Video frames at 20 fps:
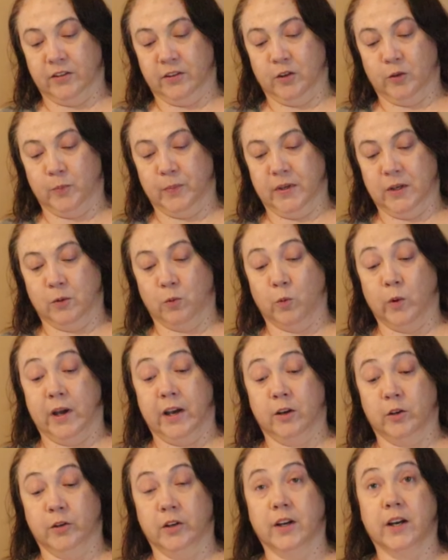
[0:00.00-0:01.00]
a little bit
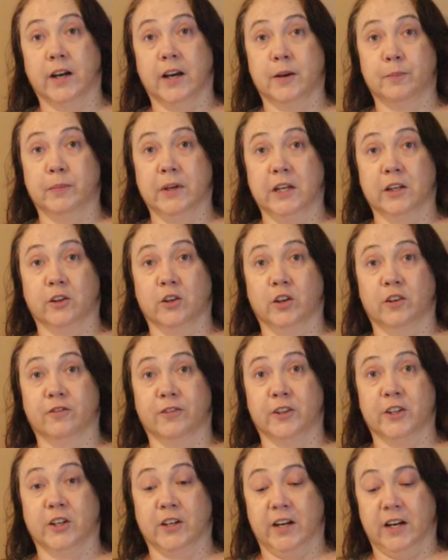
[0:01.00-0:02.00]
while being good
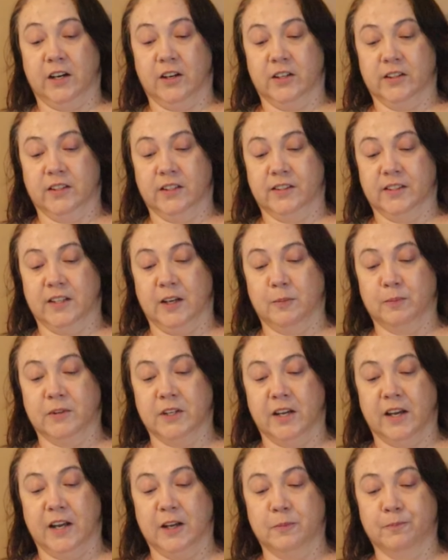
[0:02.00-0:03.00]
for your hair at the same
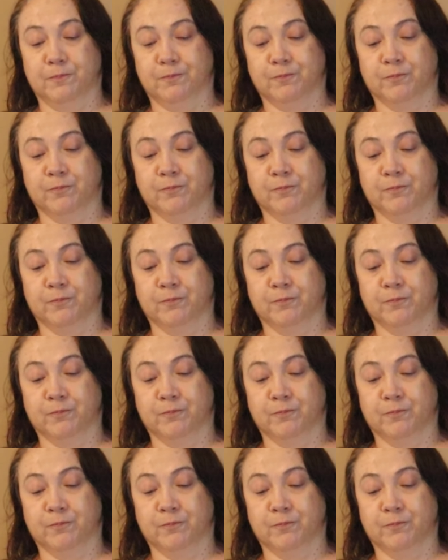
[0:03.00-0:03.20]
time.